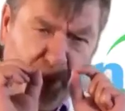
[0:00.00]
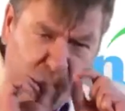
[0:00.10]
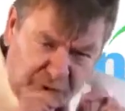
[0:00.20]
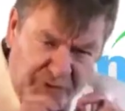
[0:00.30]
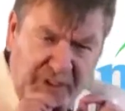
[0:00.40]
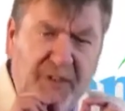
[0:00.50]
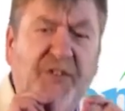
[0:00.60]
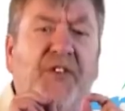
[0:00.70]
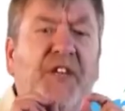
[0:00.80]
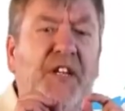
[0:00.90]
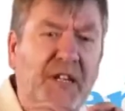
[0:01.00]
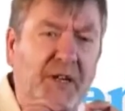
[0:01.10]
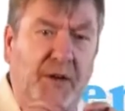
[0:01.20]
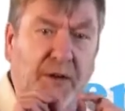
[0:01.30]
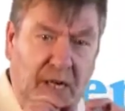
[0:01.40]
put into the
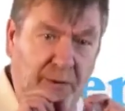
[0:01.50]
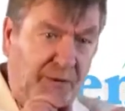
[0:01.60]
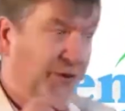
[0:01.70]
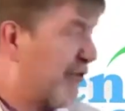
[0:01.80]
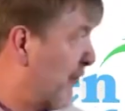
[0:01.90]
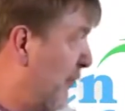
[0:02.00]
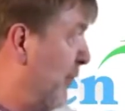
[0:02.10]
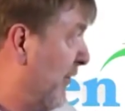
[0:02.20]
ear out of the 2